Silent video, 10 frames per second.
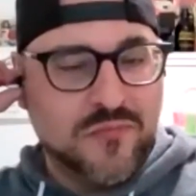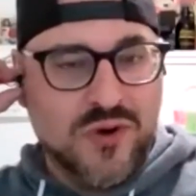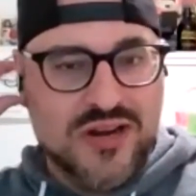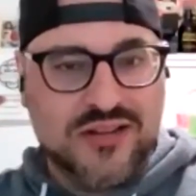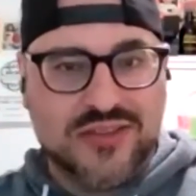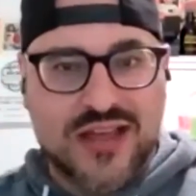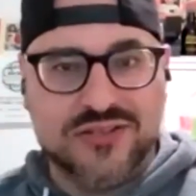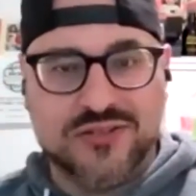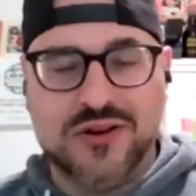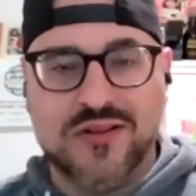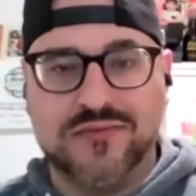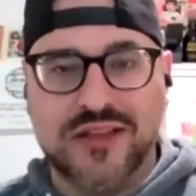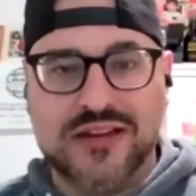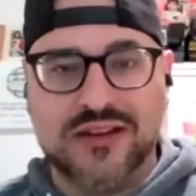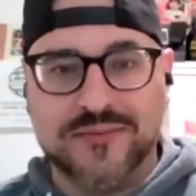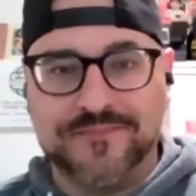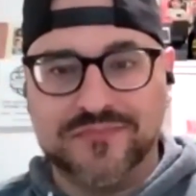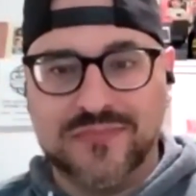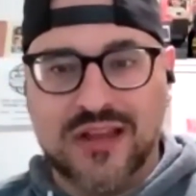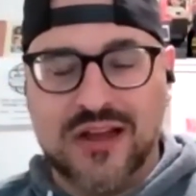Where you get that sort of like
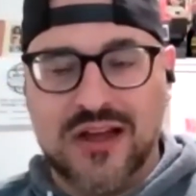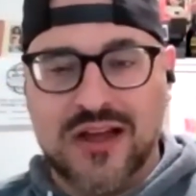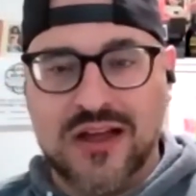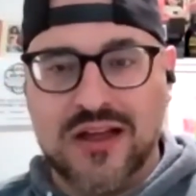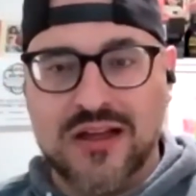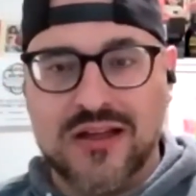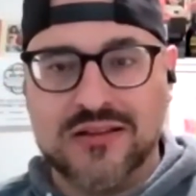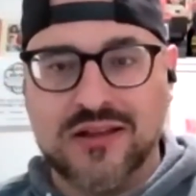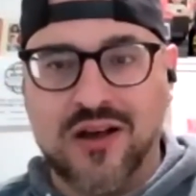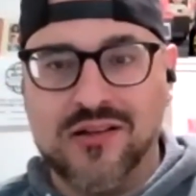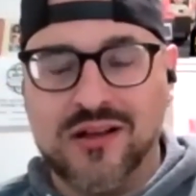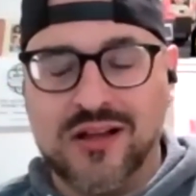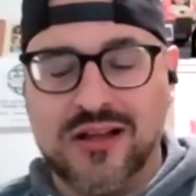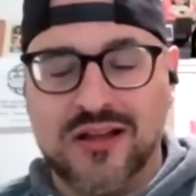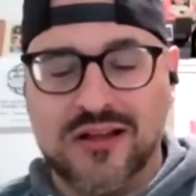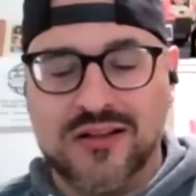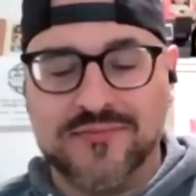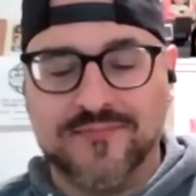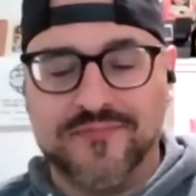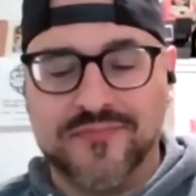uh uh
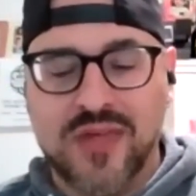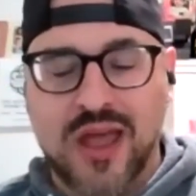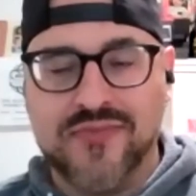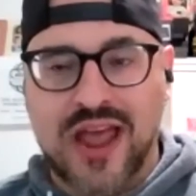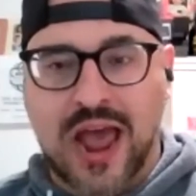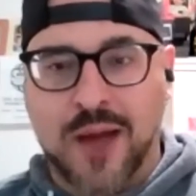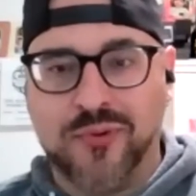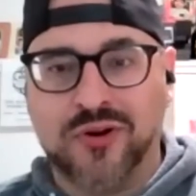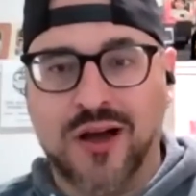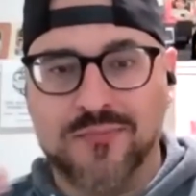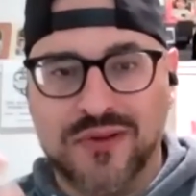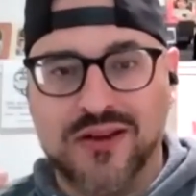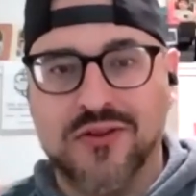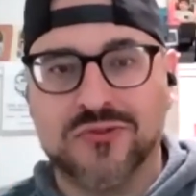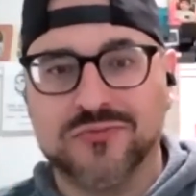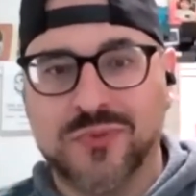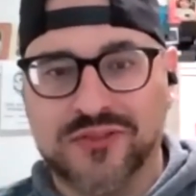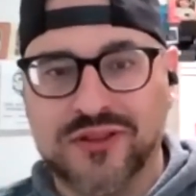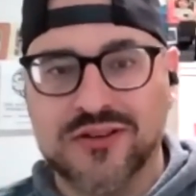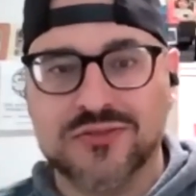that that apricot pit note
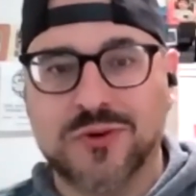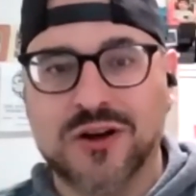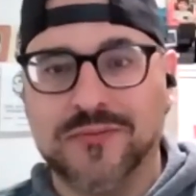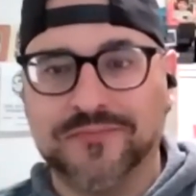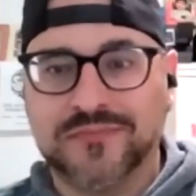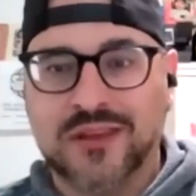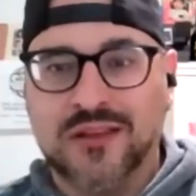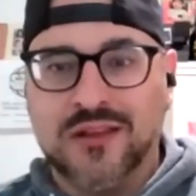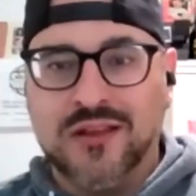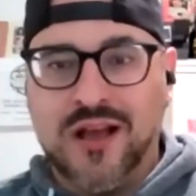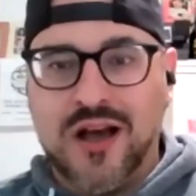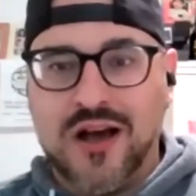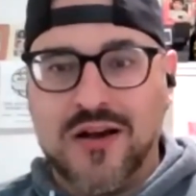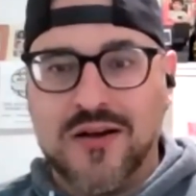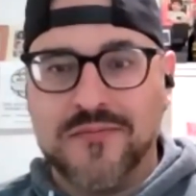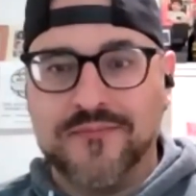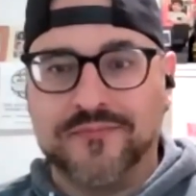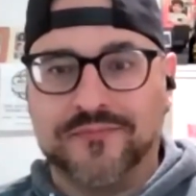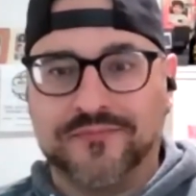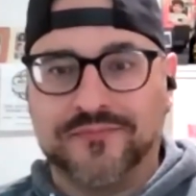with it as well. Um okay.
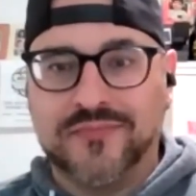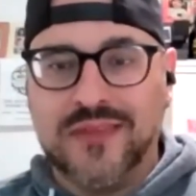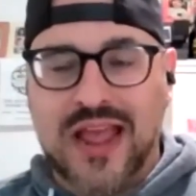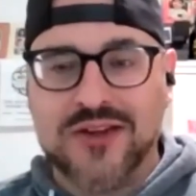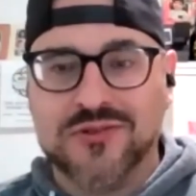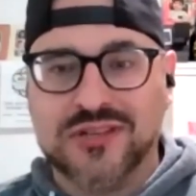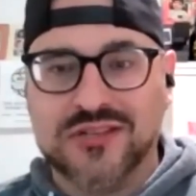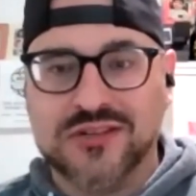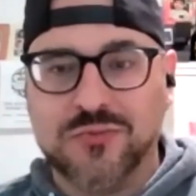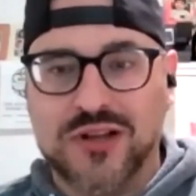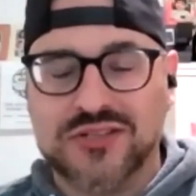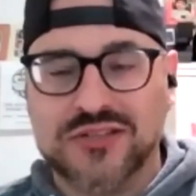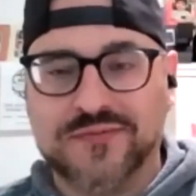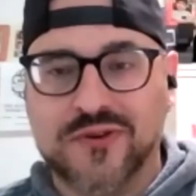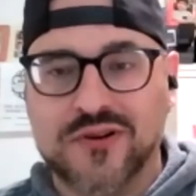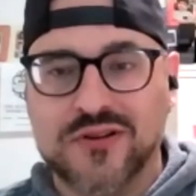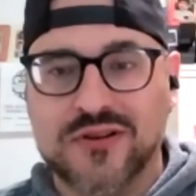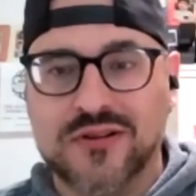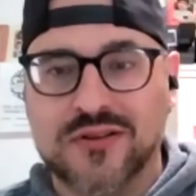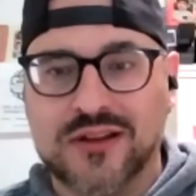Andrew says he wants this
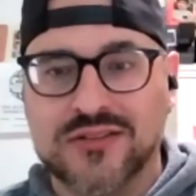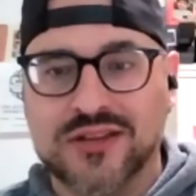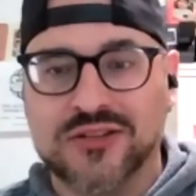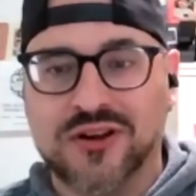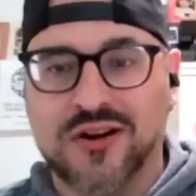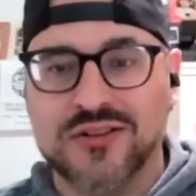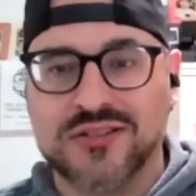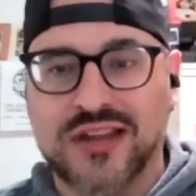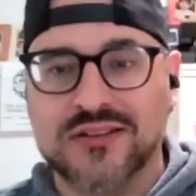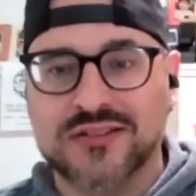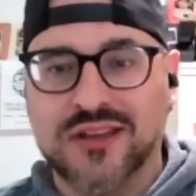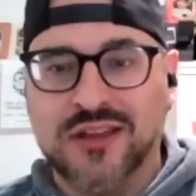for his in-car scent.